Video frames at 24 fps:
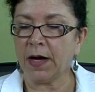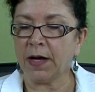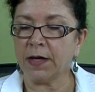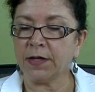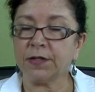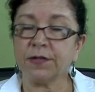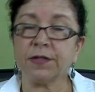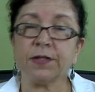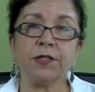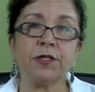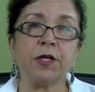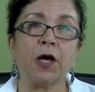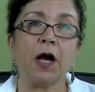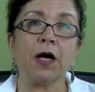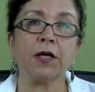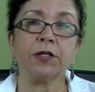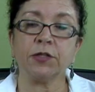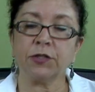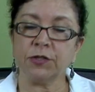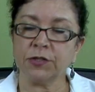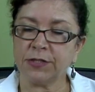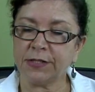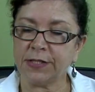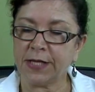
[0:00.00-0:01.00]
the
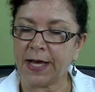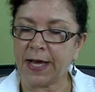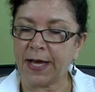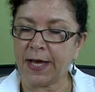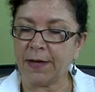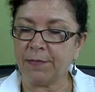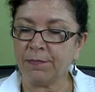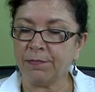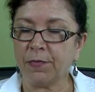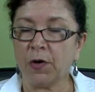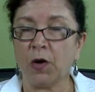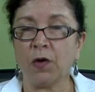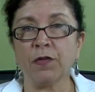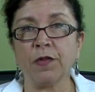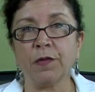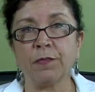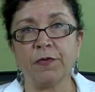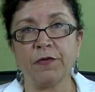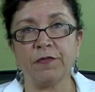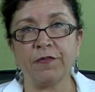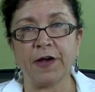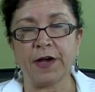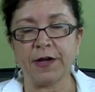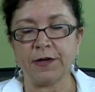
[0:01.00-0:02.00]
doctor's name or the
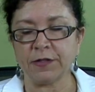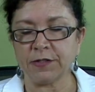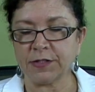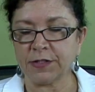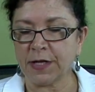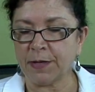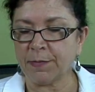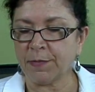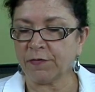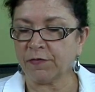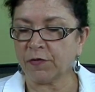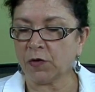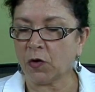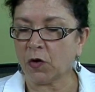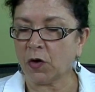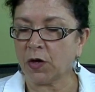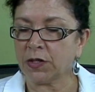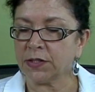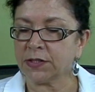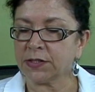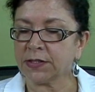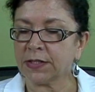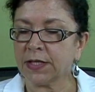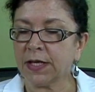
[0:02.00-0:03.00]
provider's name of
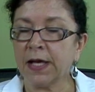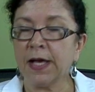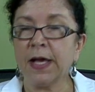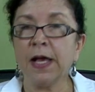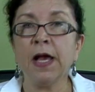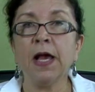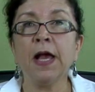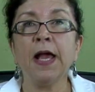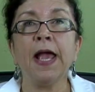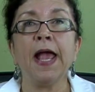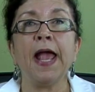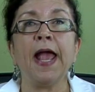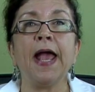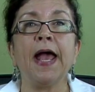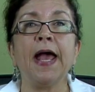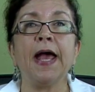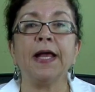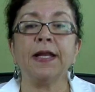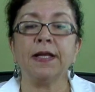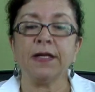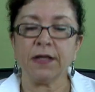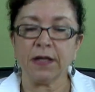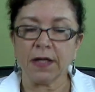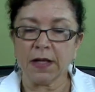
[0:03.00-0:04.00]
course,
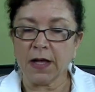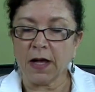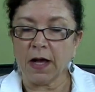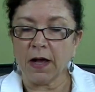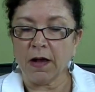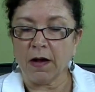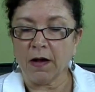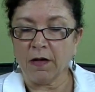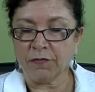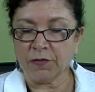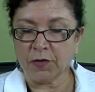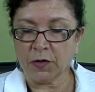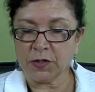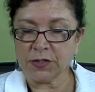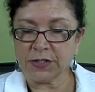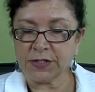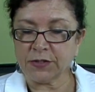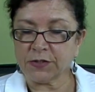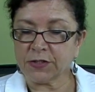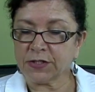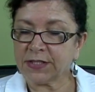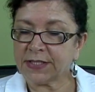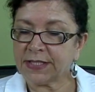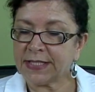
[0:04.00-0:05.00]
and of course
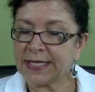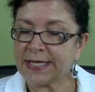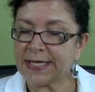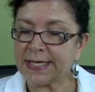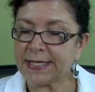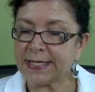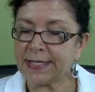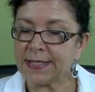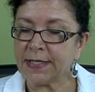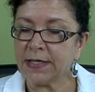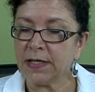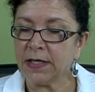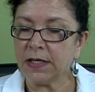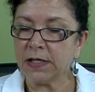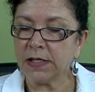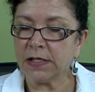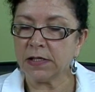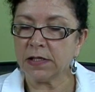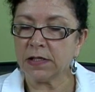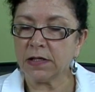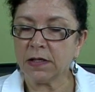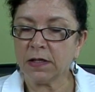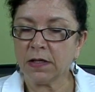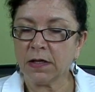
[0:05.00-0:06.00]
there's
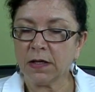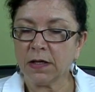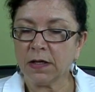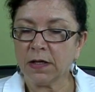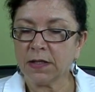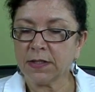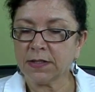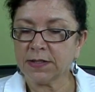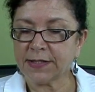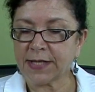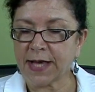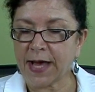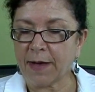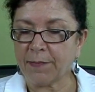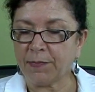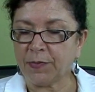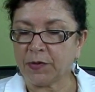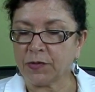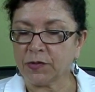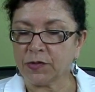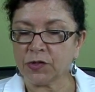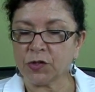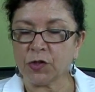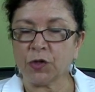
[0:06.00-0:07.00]
10
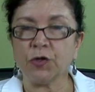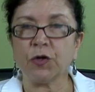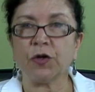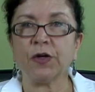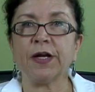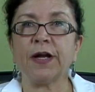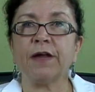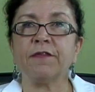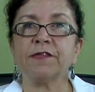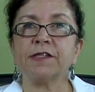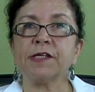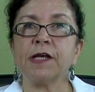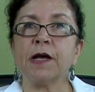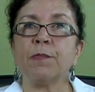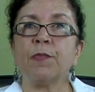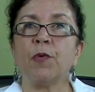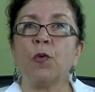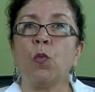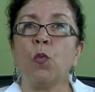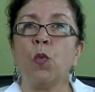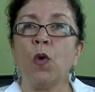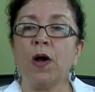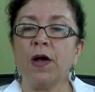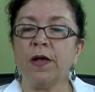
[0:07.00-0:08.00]
samples, so you're going to have
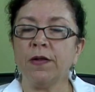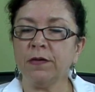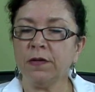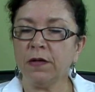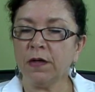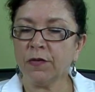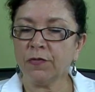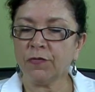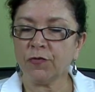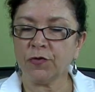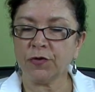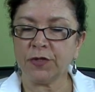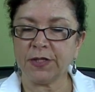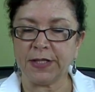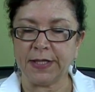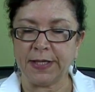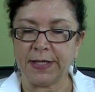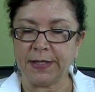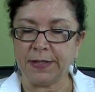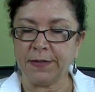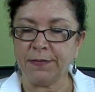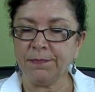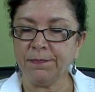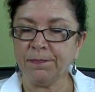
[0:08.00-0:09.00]
sample 1 through
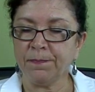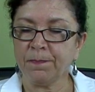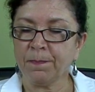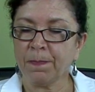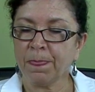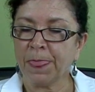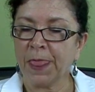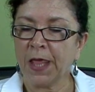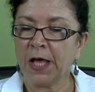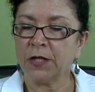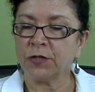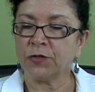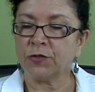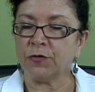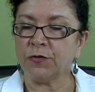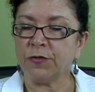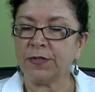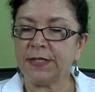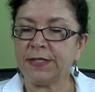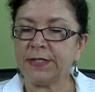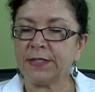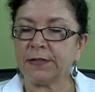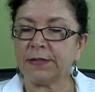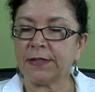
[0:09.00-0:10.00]
10. So
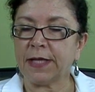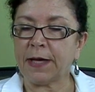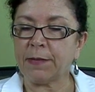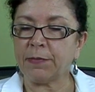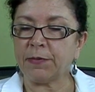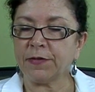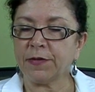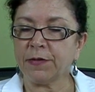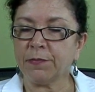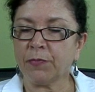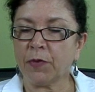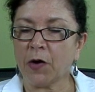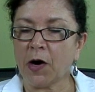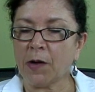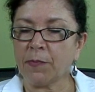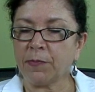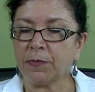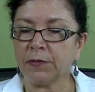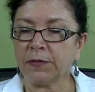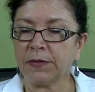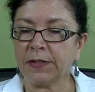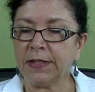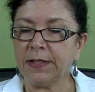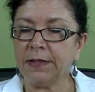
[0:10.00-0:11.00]
you need to label them
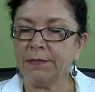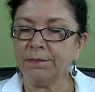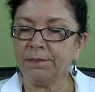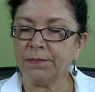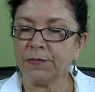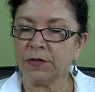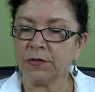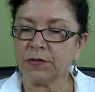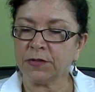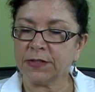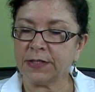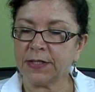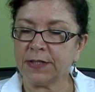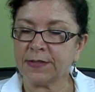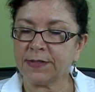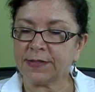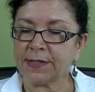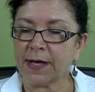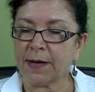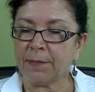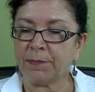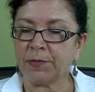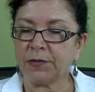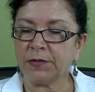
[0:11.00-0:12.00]
properly. You'll see the
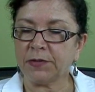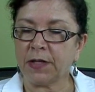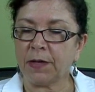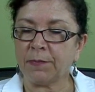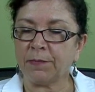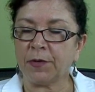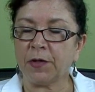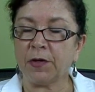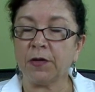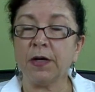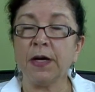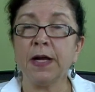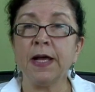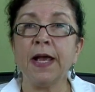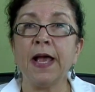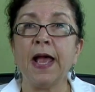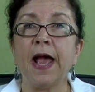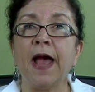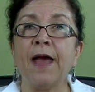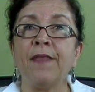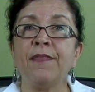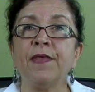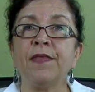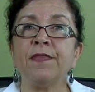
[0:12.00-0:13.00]
sample number
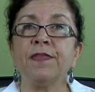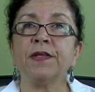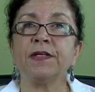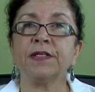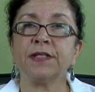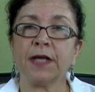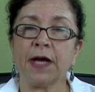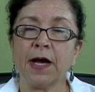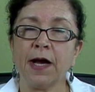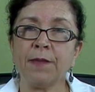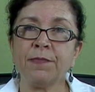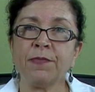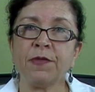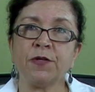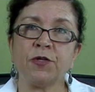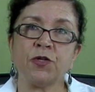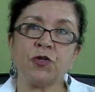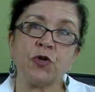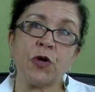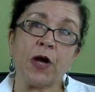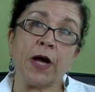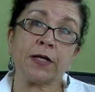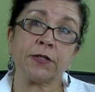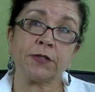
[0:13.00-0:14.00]
and then the time
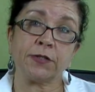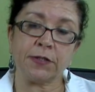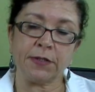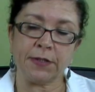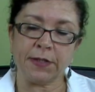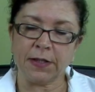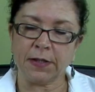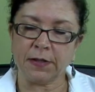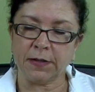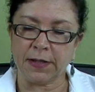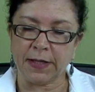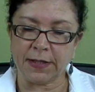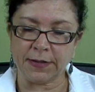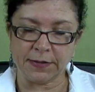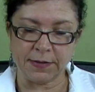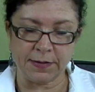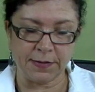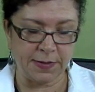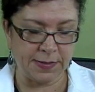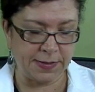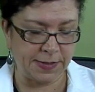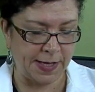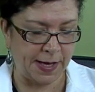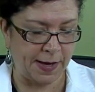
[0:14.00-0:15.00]
that you actually
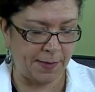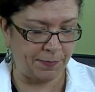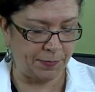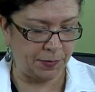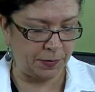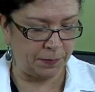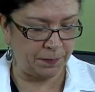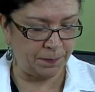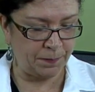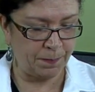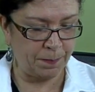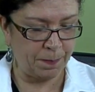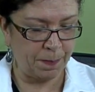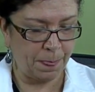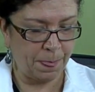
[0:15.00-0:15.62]
collected the sample.